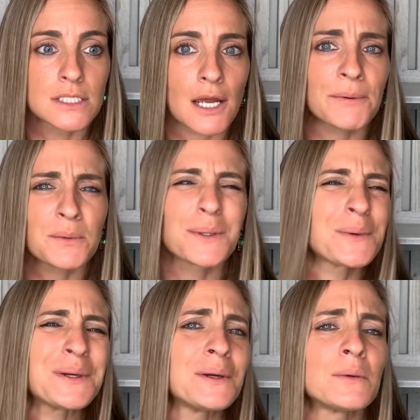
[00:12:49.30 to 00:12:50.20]
And people are like,
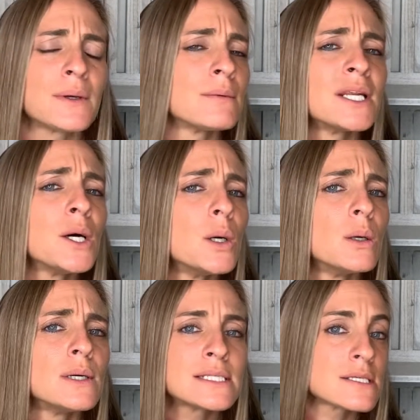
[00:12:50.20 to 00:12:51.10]
wait, wait, wait, no,
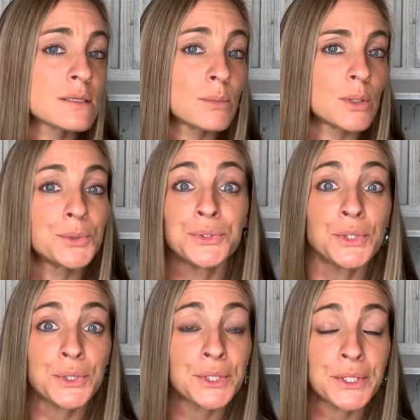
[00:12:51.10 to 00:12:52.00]
it's a symbol.
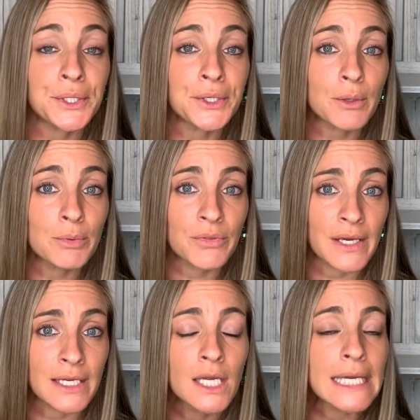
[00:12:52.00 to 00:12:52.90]
No, no, no, no, no, boo
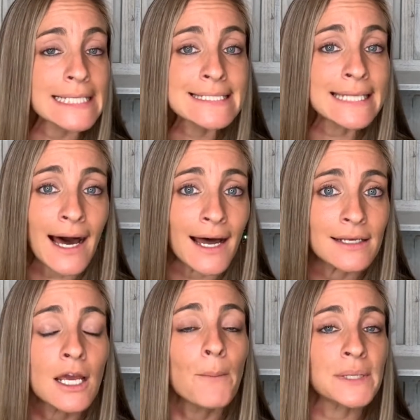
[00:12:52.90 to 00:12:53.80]
thing. It's not.
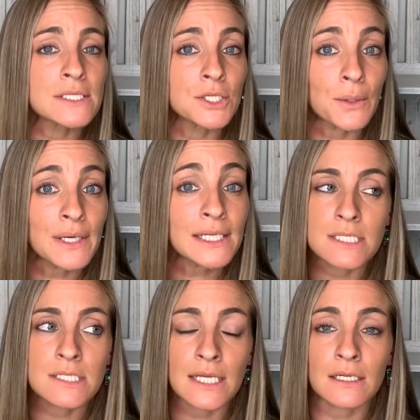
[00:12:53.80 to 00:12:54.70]
Because you know what?
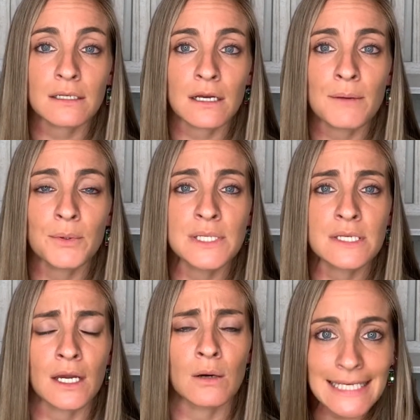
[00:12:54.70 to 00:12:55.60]
Said it a couple weeks
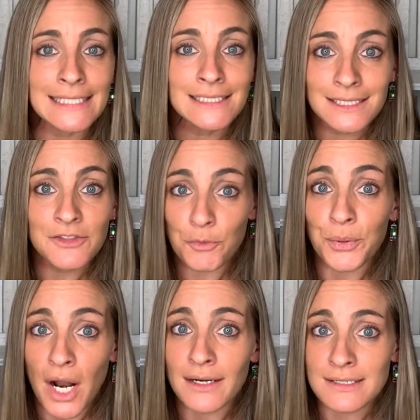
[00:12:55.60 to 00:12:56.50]
ago. In the
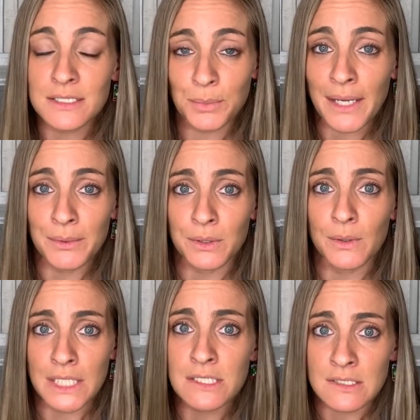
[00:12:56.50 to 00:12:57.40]
Protestant
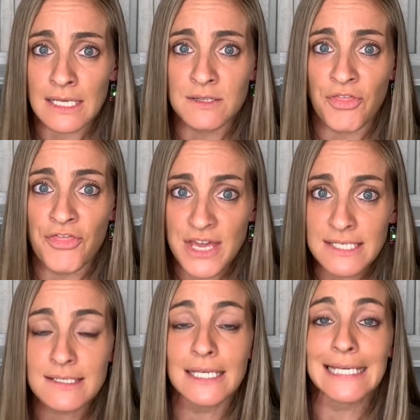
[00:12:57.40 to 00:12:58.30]
Bible, it says,
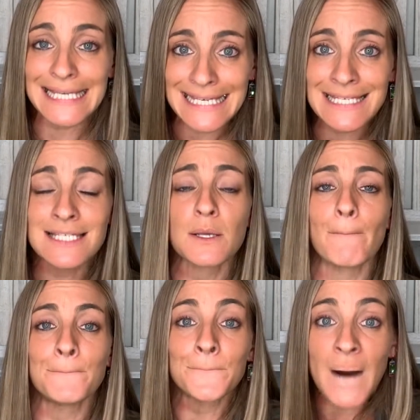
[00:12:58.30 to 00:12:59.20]
this is
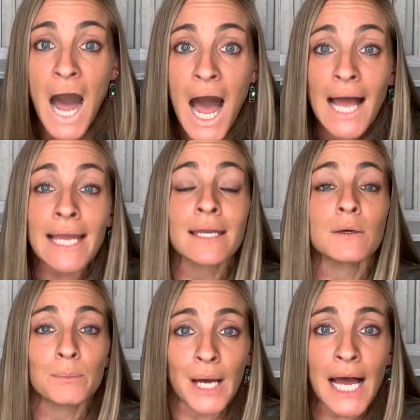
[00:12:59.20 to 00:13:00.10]
my
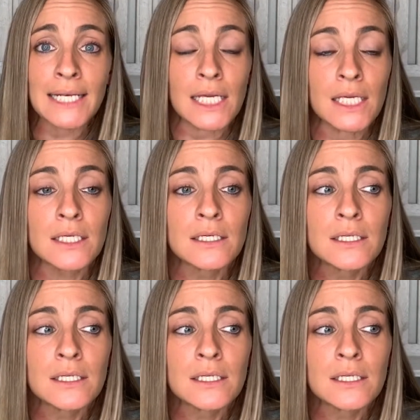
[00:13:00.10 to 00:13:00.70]
body.